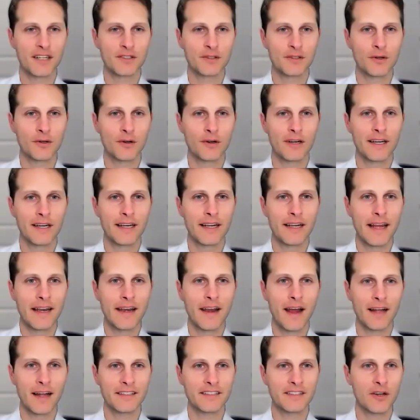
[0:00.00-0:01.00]
Dr. Gordon.
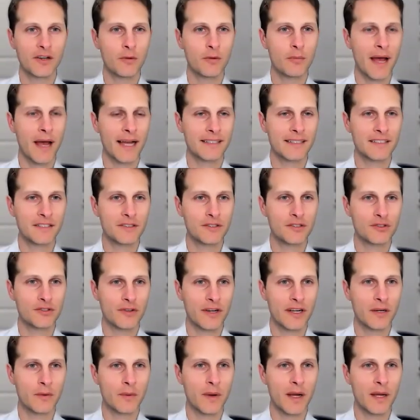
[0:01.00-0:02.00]
And not to go back to you
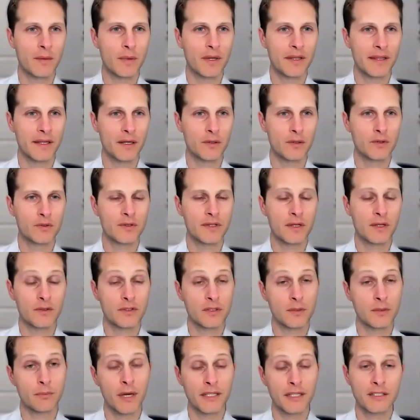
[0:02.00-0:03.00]
straight away, but
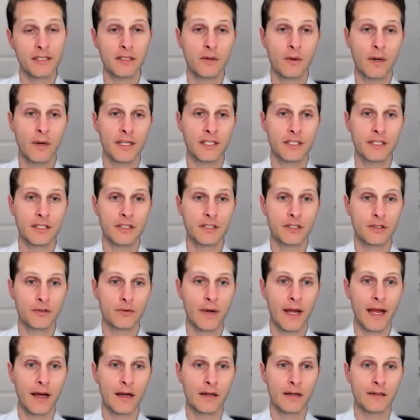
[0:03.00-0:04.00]
there's a bunch of questions
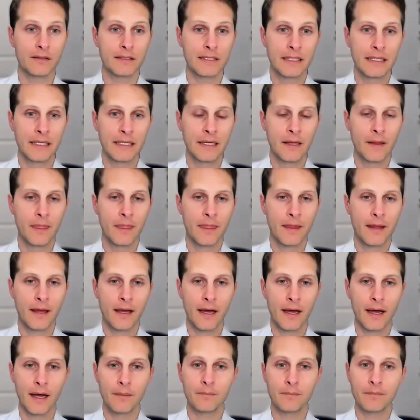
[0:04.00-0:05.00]
around
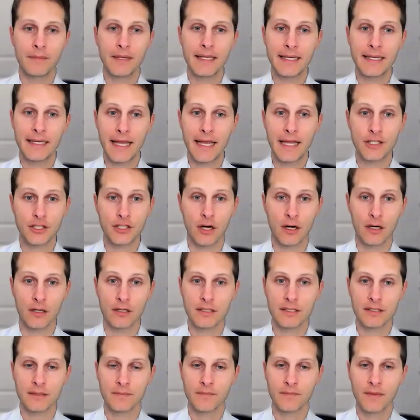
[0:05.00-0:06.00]

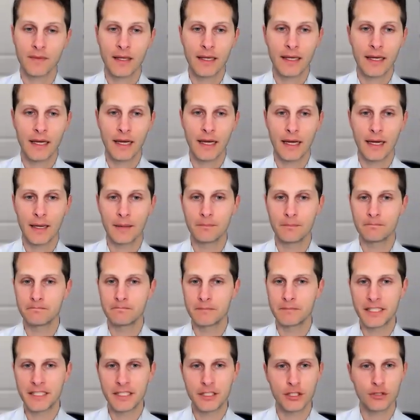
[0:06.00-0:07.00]
EHRs.
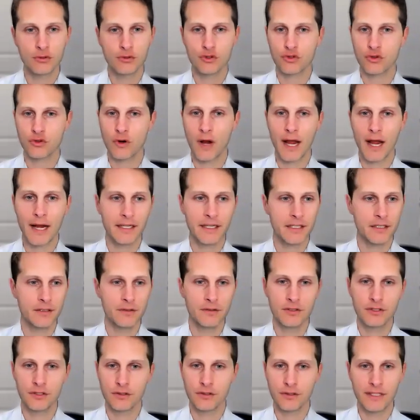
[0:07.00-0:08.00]
Did you try to
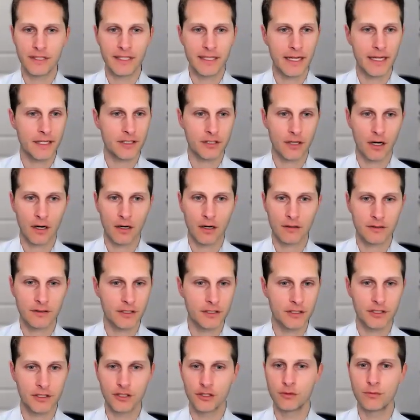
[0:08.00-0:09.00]
use your EHR
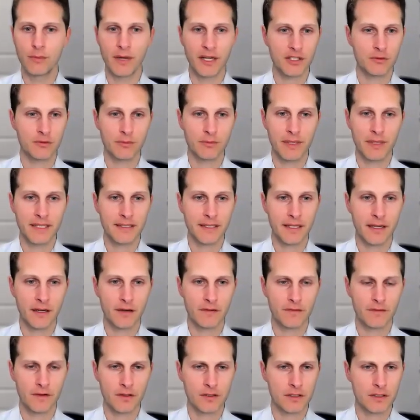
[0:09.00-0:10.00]
to do measurement-based
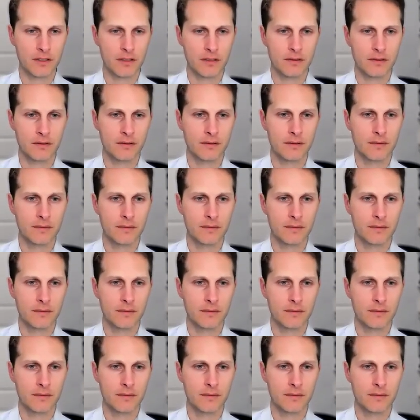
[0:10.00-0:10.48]
care first?